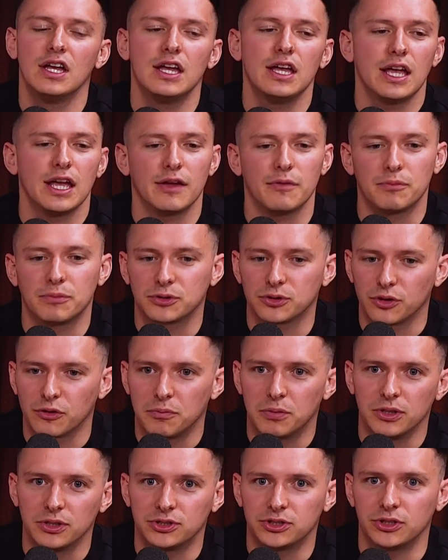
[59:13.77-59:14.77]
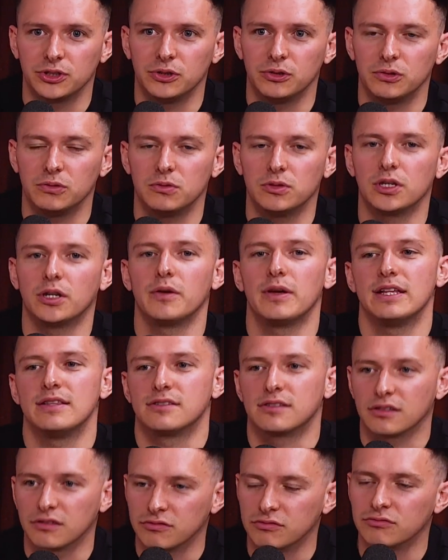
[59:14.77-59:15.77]
It sort of puts you,
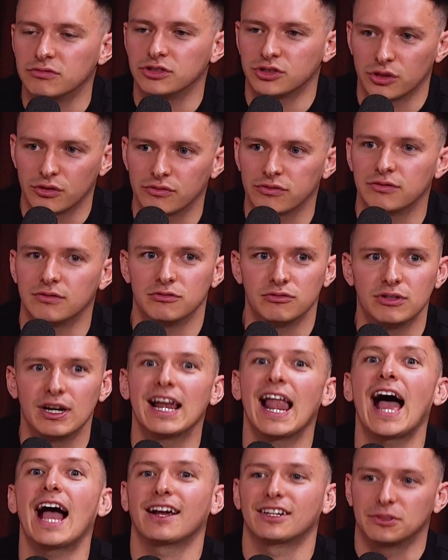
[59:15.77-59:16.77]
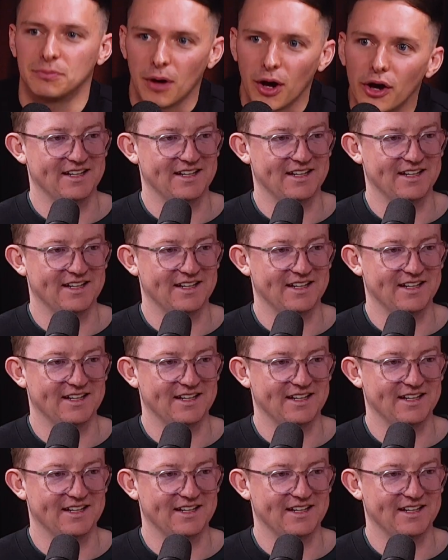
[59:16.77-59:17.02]
into sort of relax mode,